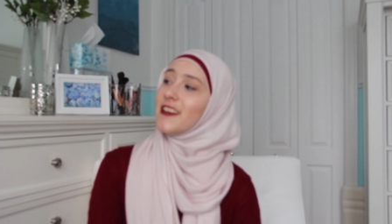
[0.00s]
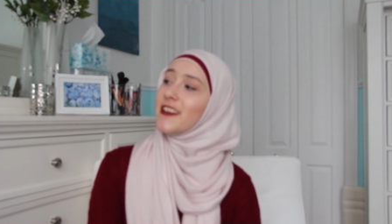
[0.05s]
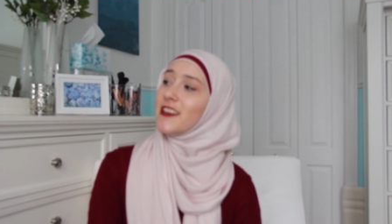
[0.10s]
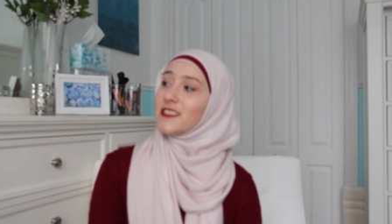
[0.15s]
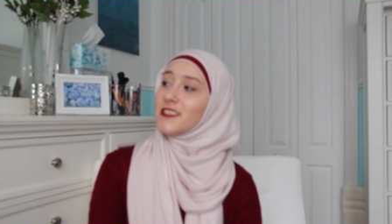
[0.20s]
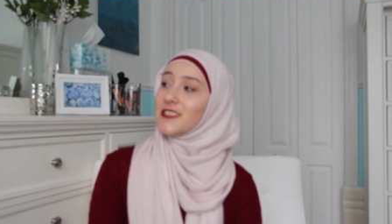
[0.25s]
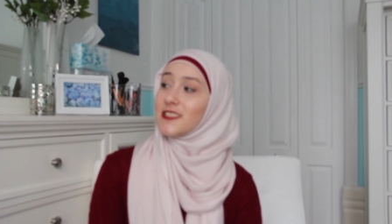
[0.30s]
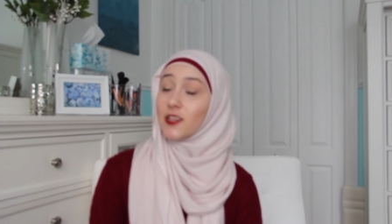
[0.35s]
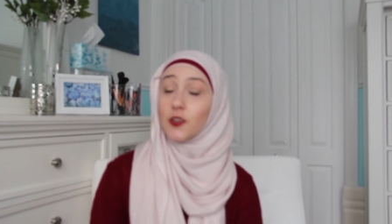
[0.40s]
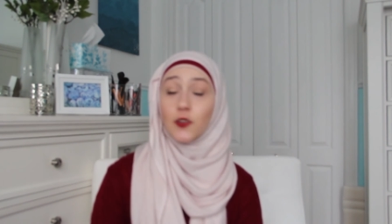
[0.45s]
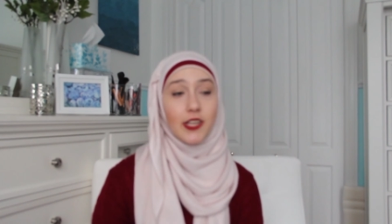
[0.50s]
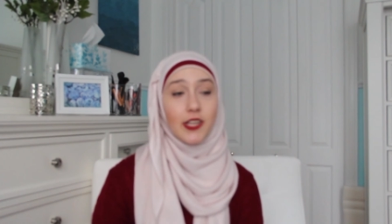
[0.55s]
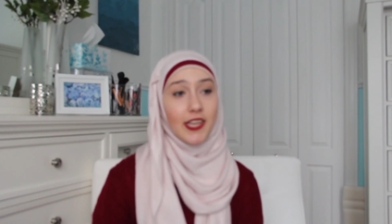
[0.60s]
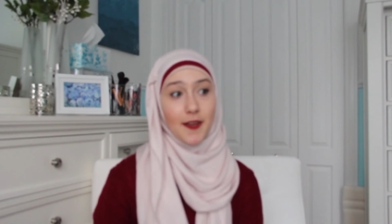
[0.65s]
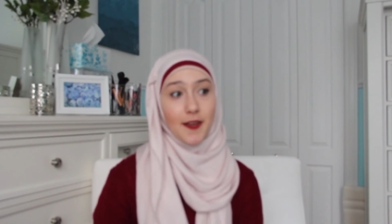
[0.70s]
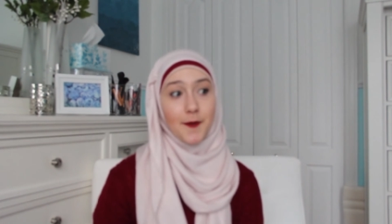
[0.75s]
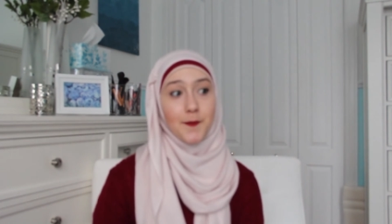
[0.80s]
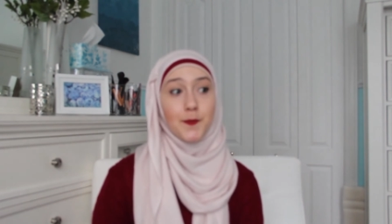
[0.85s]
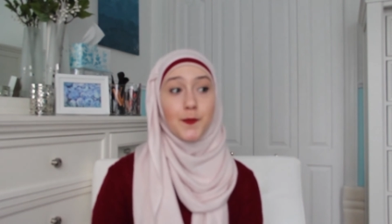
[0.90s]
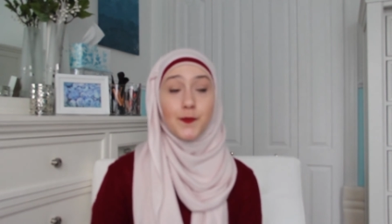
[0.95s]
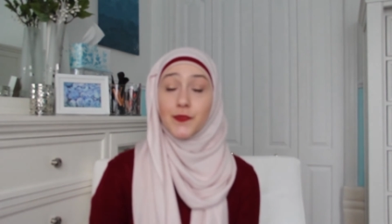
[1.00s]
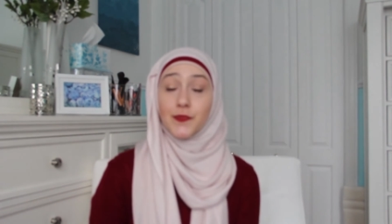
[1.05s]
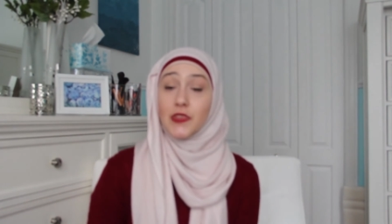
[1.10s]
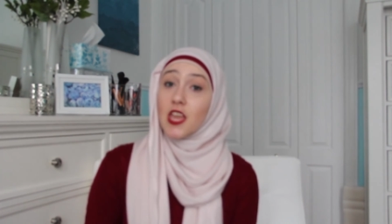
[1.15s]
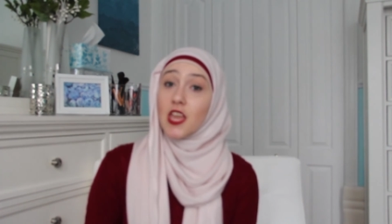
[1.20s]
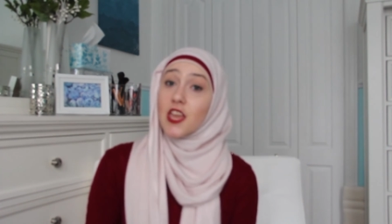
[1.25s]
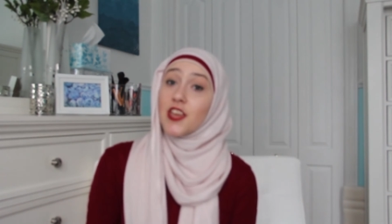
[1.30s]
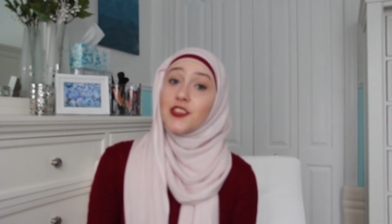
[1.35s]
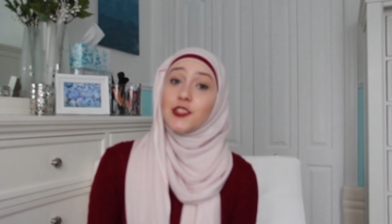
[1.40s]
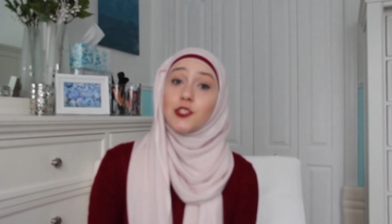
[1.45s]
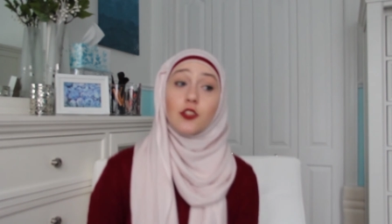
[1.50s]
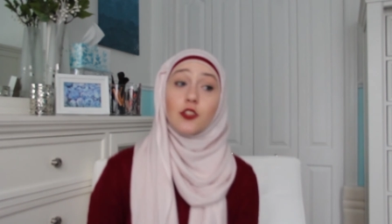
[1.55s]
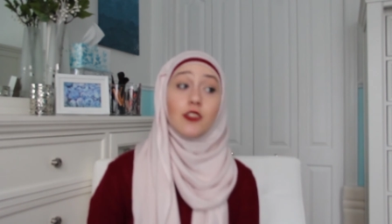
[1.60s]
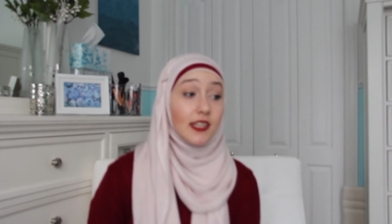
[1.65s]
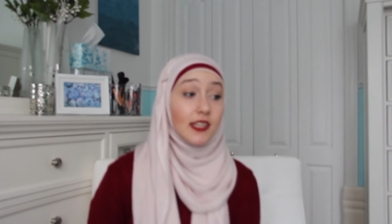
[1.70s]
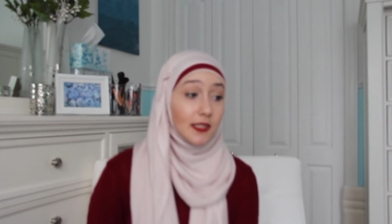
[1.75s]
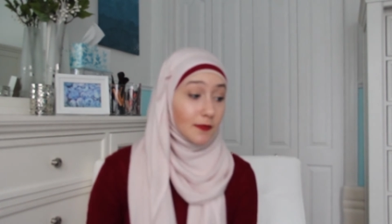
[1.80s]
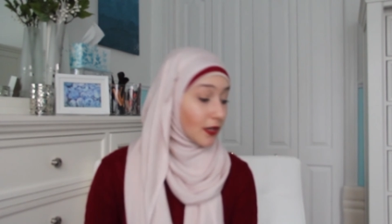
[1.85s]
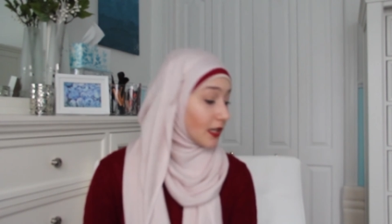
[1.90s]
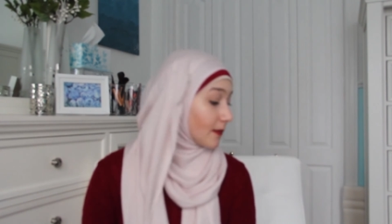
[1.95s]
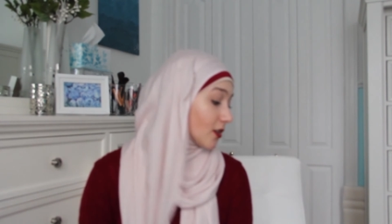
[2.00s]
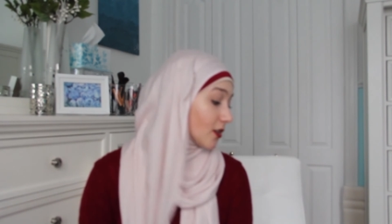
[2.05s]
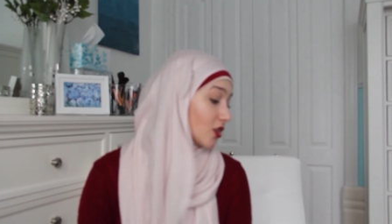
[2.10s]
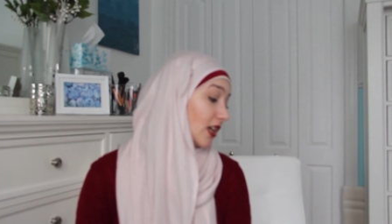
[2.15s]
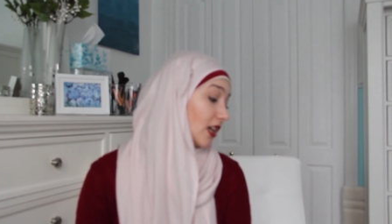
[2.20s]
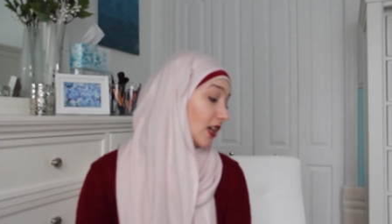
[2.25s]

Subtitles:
So yeah, so that's pretty much